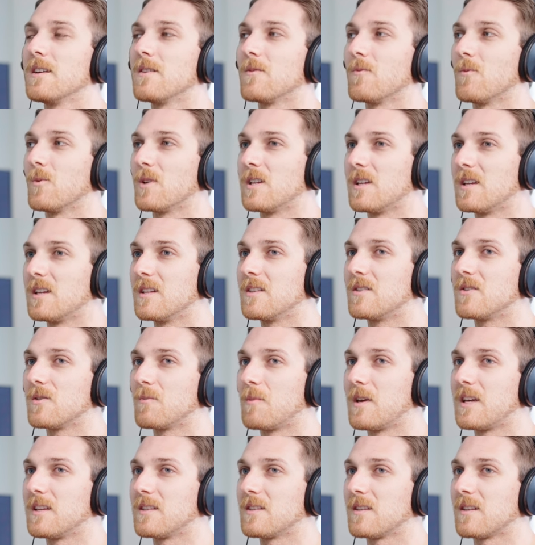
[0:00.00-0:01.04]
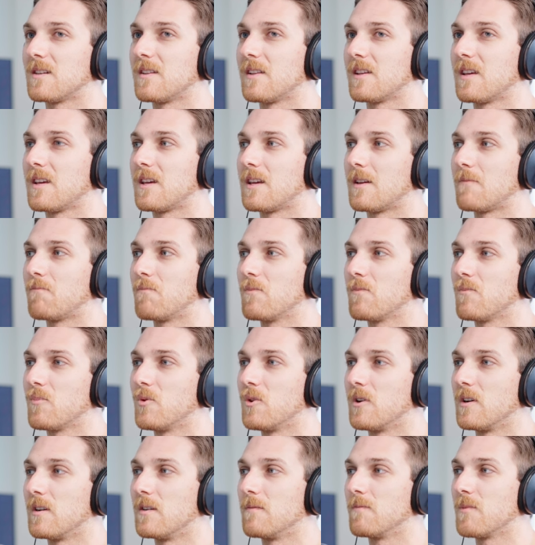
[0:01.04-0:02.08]
we need to basically
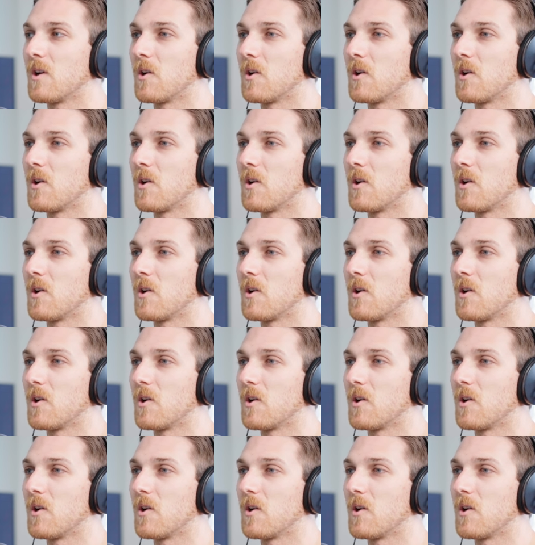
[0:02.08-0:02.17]
put